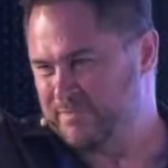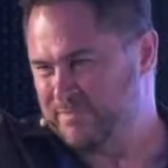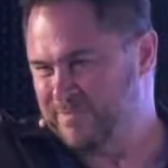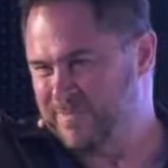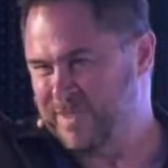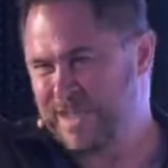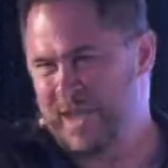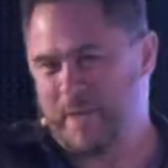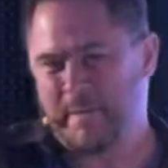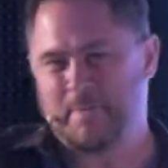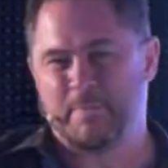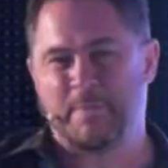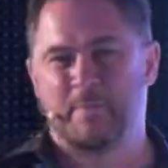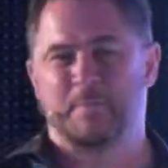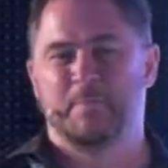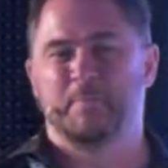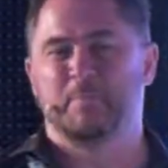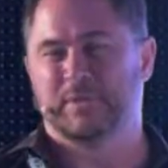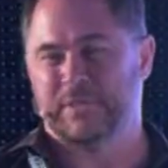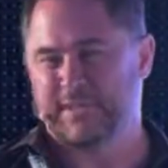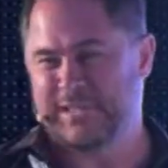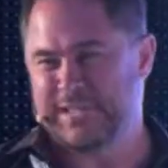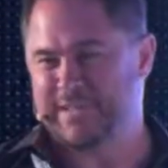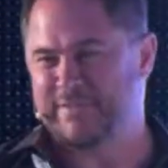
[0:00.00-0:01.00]
How many people
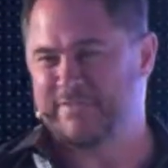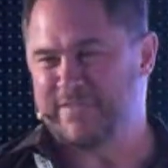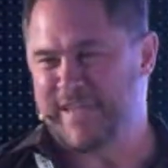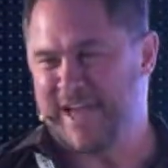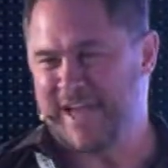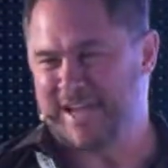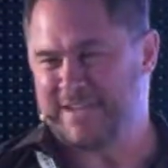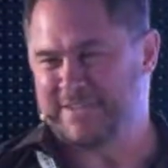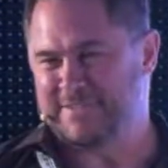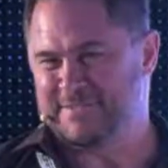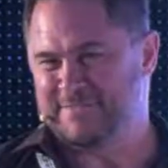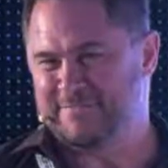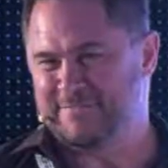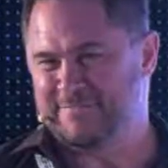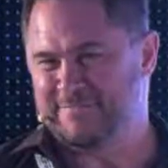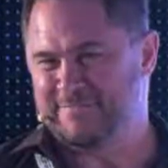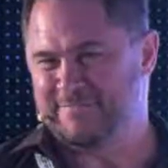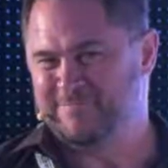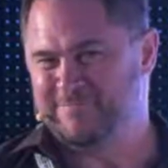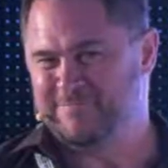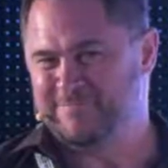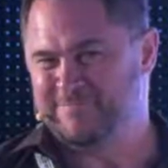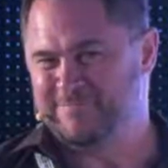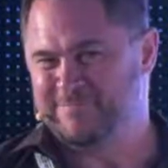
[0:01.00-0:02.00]
believe that?
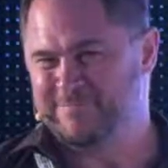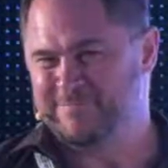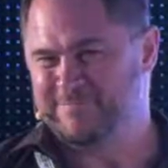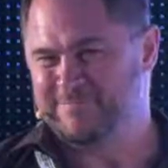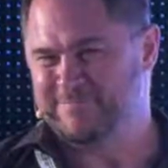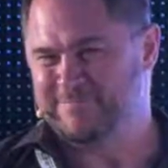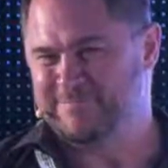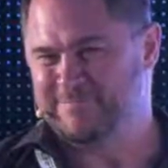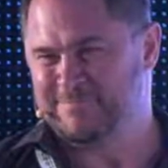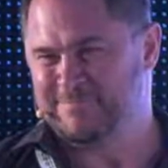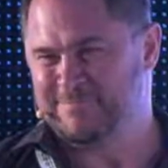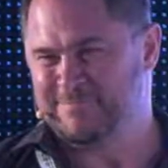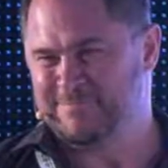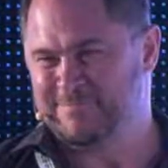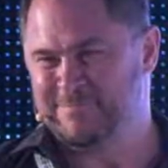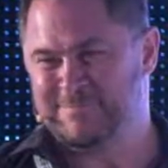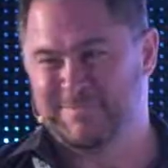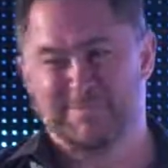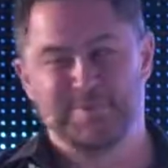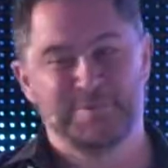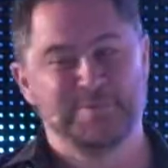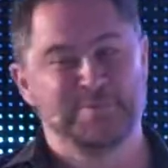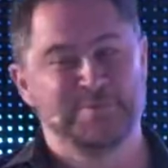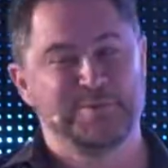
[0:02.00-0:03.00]

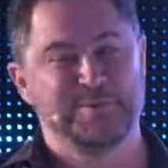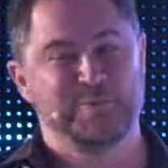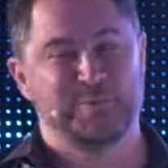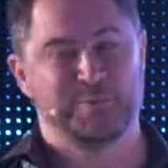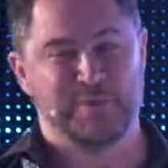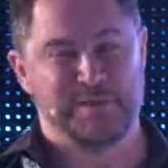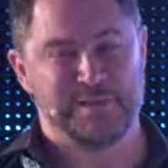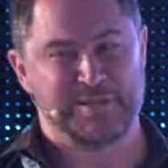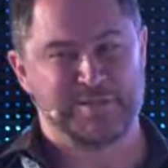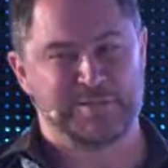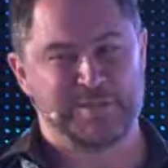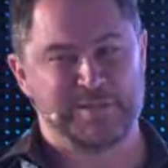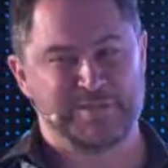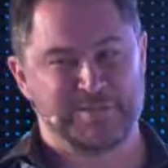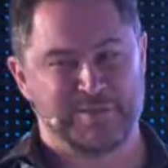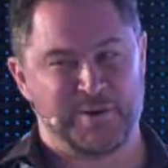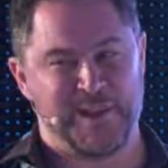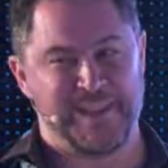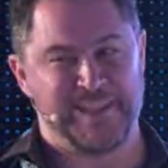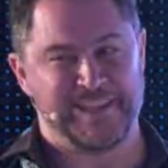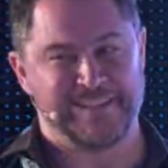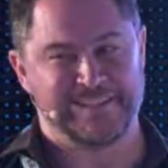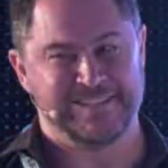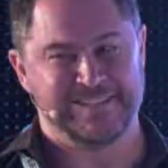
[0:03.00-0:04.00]
Who's afraid to raise their
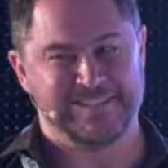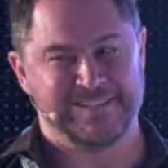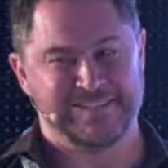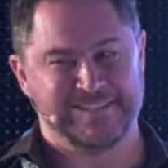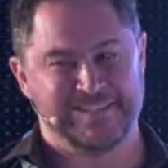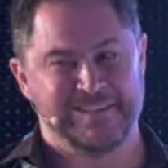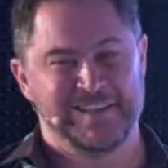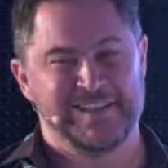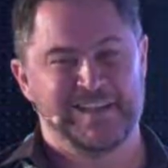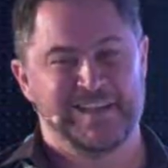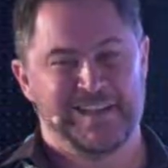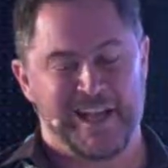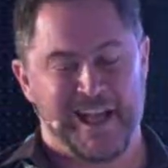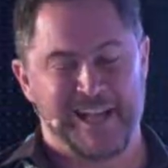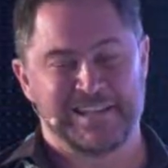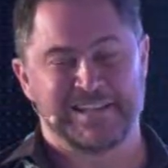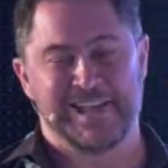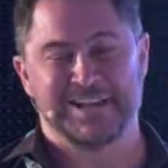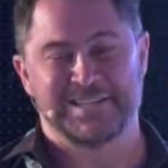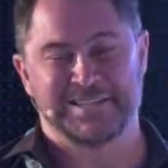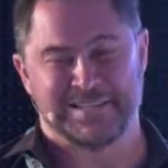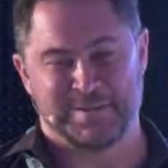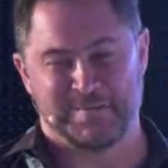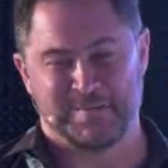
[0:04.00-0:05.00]
hand? I
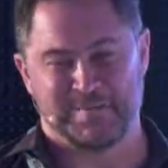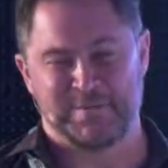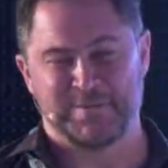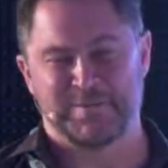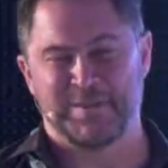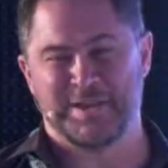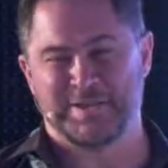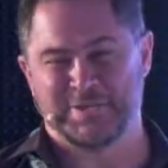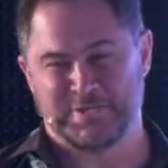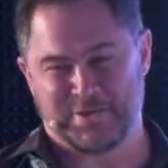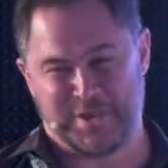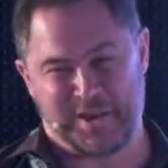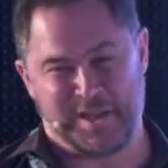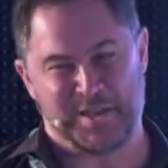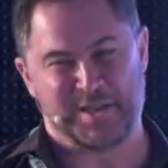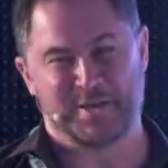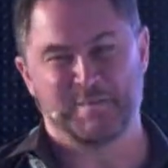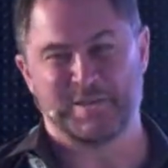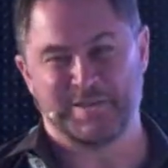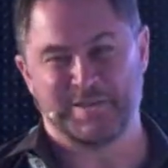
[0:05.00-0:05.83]
talked to some of you yesterday. You're being